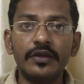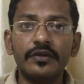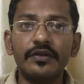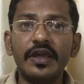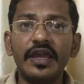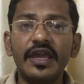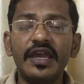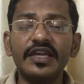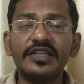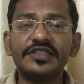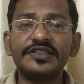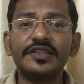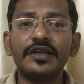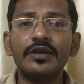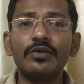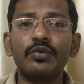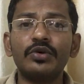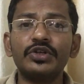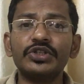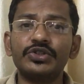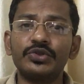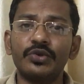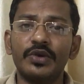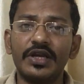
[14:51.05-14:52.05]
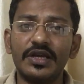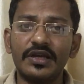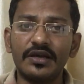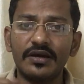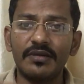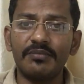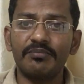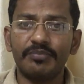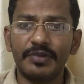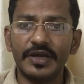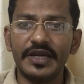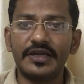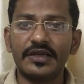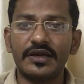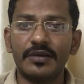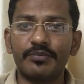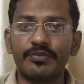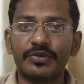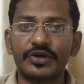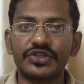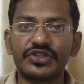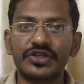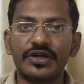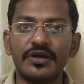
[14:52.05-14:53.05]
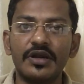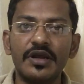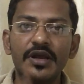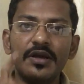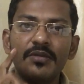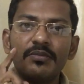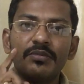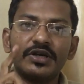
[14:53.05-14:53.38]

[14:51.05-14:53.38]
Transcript: the X-ray was showing complete compression,